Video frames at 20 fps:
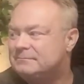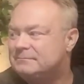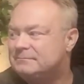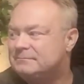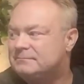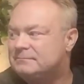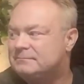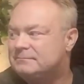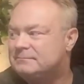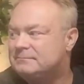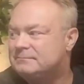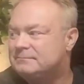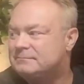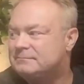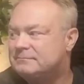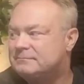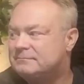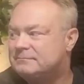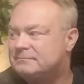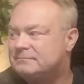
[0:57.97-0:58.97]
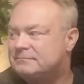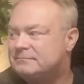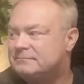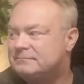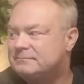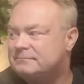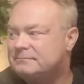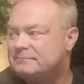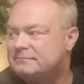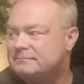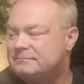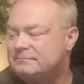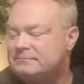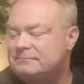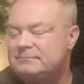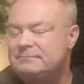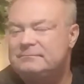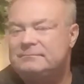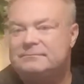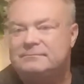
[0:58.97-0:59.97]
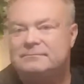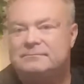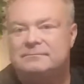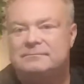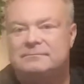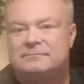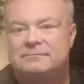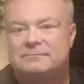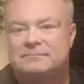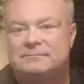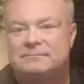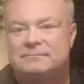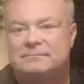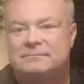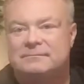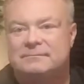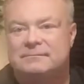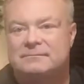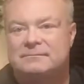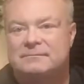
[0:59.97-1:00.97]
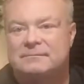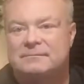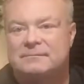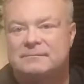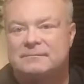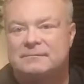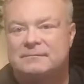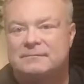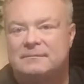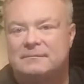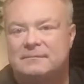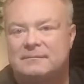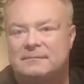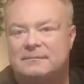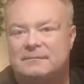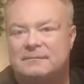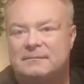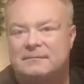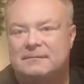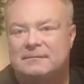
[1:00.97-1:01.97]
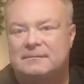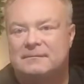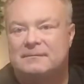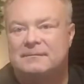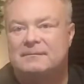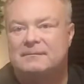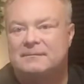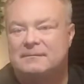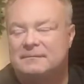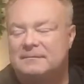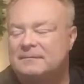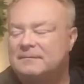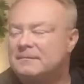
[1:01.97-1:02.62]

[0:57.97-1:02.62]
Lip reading: The person shown says nothing.